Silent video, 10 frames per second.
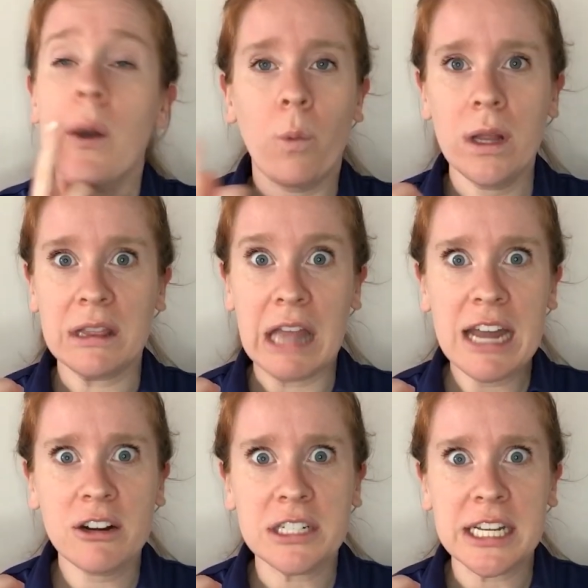What
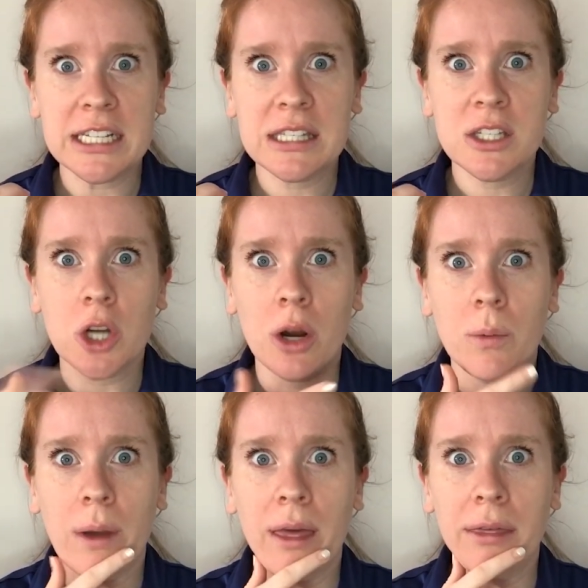letter did it start
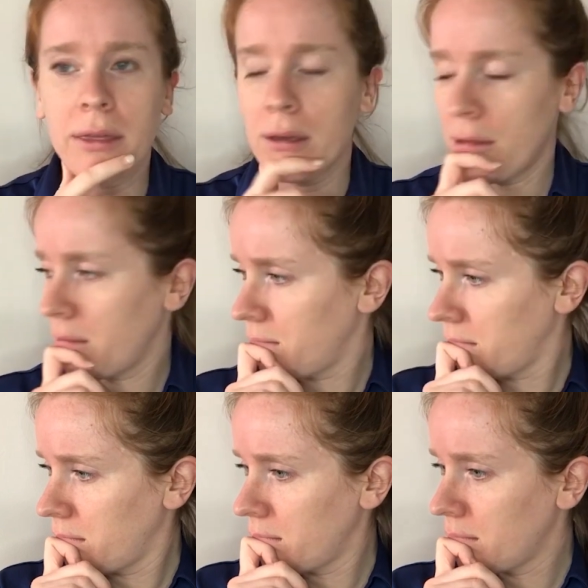with?
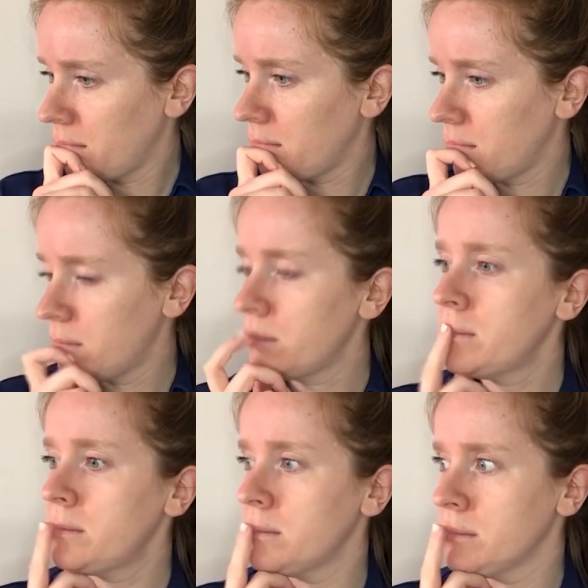
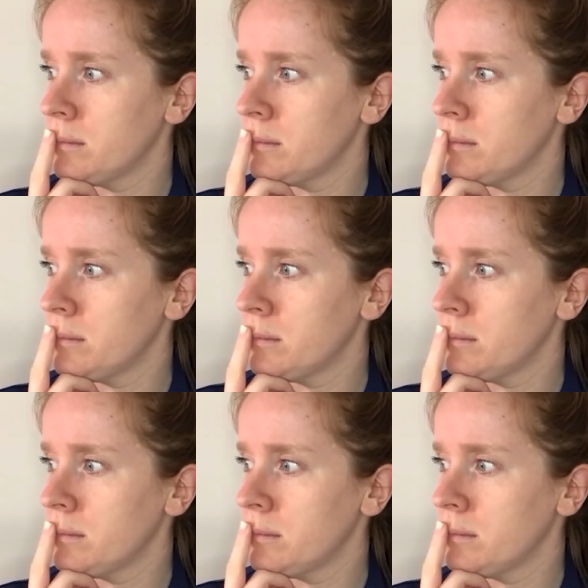Why